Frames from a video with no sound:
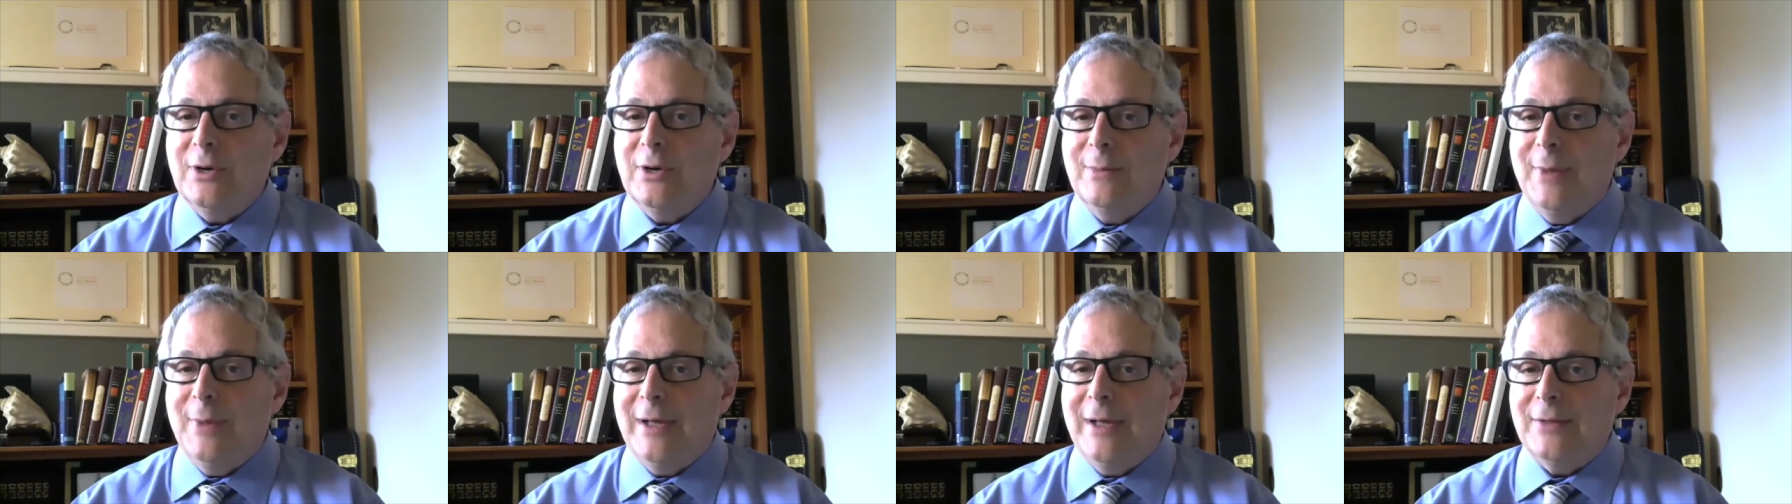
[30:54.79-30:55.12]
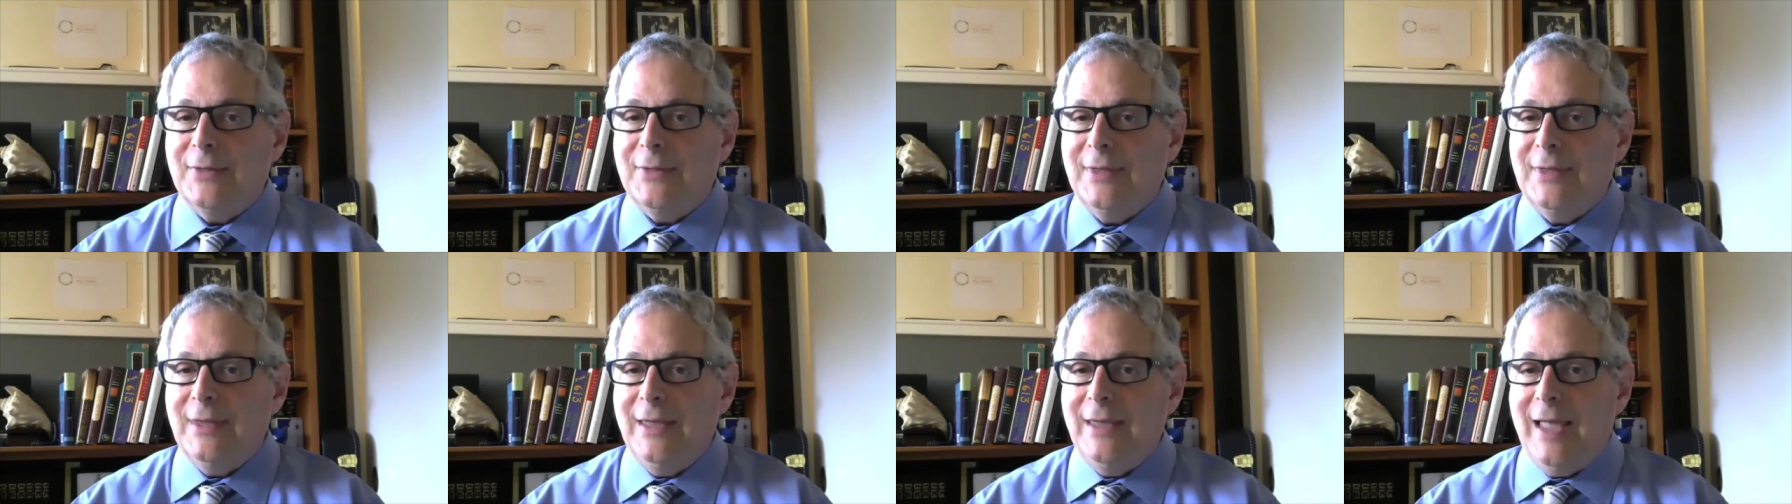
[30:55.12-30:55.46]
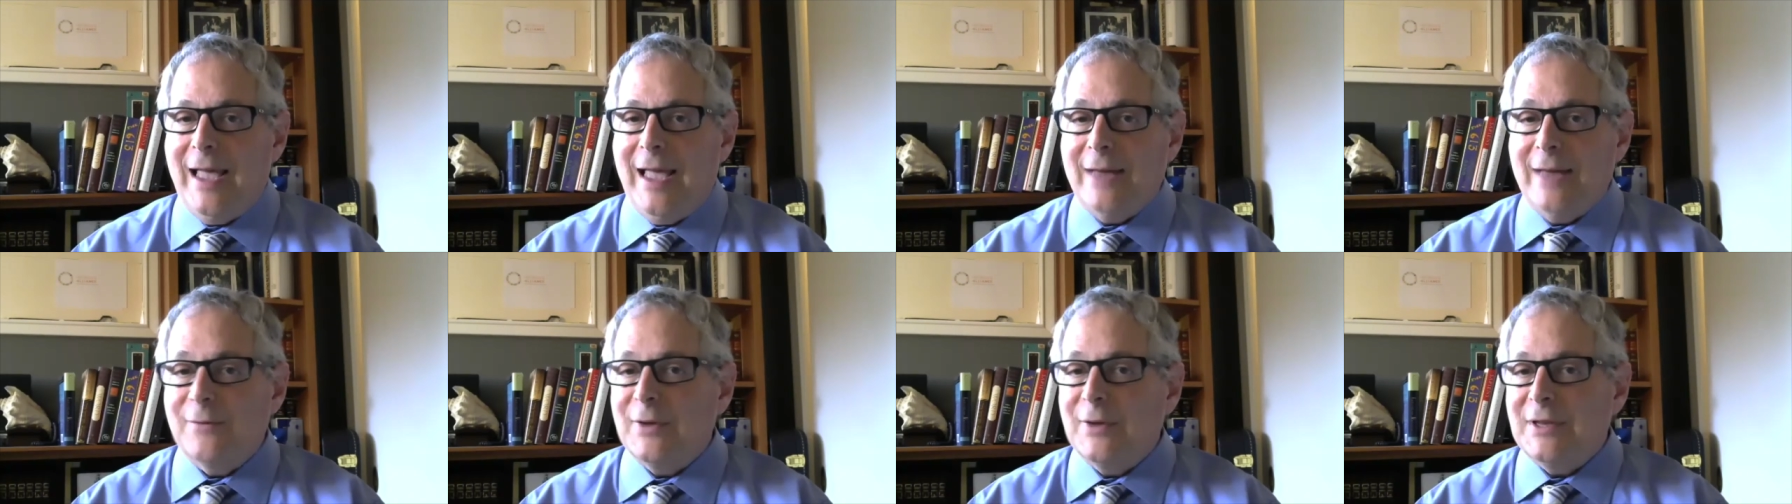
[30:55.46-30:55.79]
about the
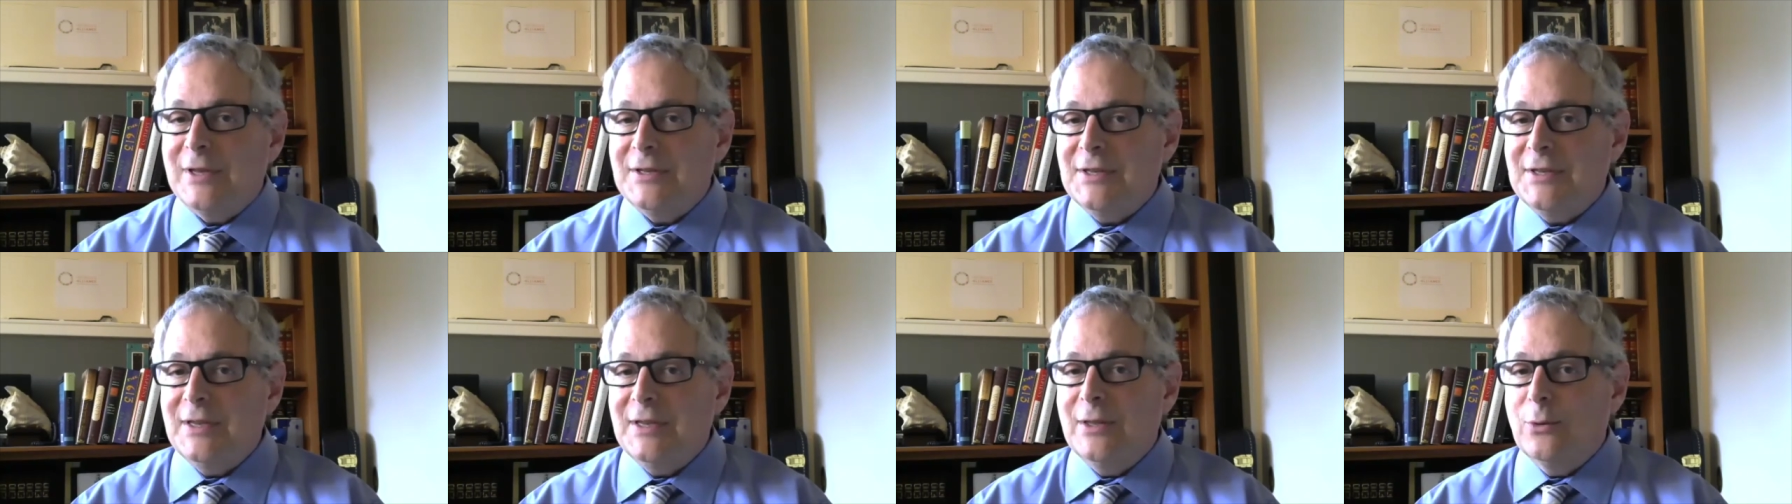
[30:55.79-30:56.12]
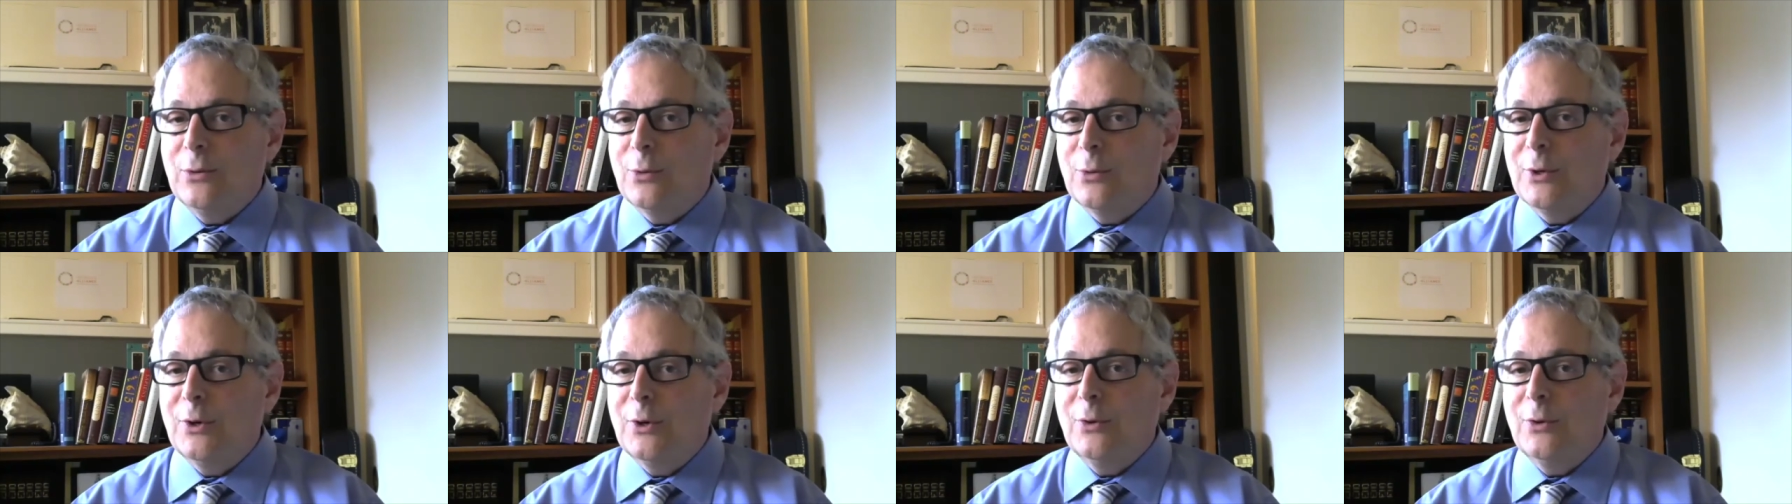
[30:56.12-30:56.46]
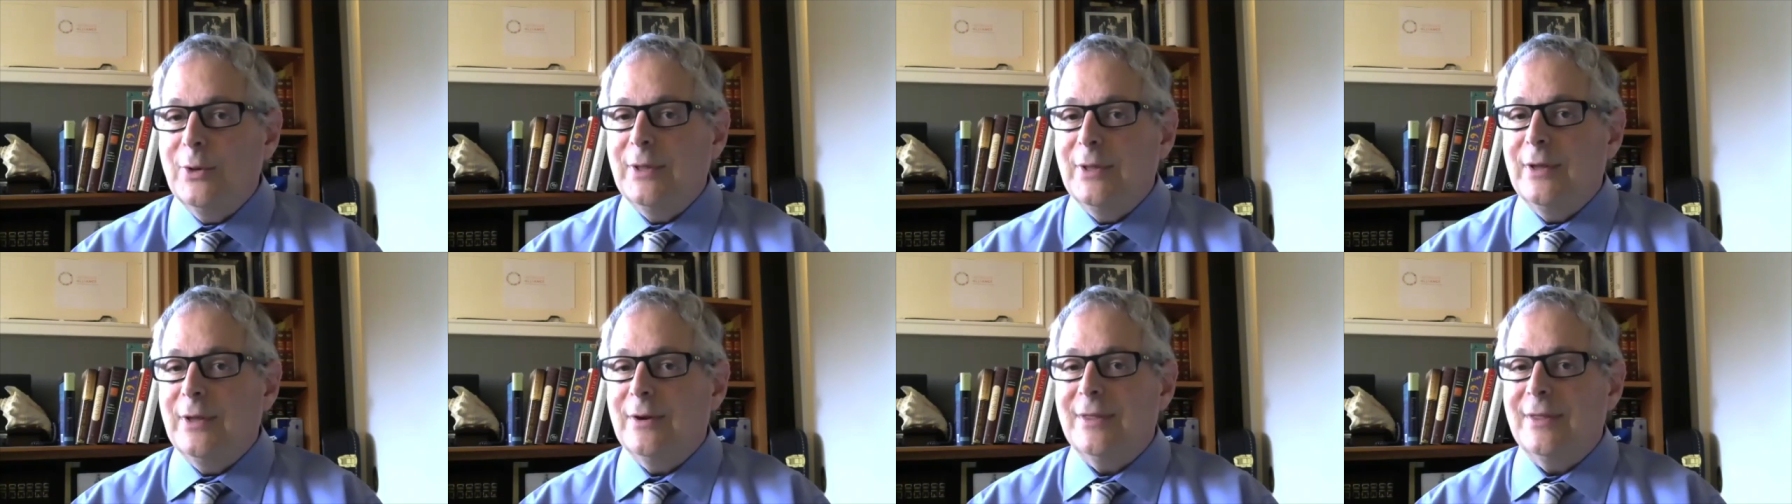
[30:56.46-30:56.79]
advocacy that we're
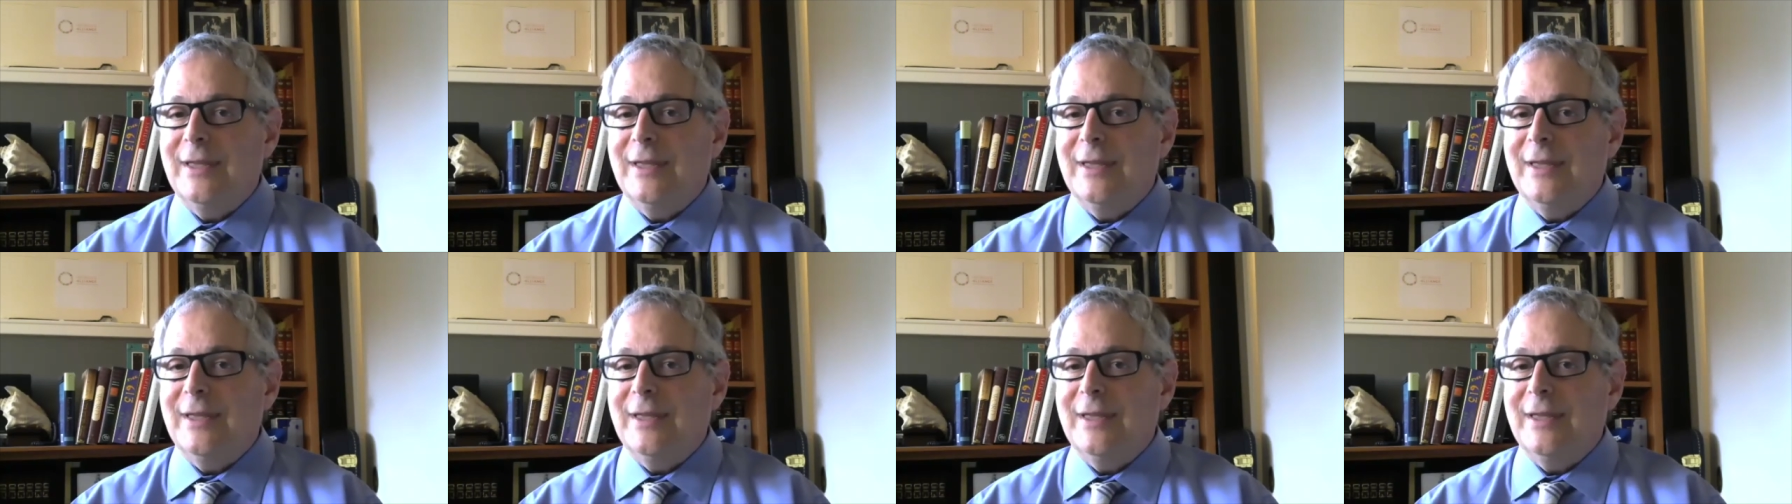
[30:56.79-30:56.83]
doing there,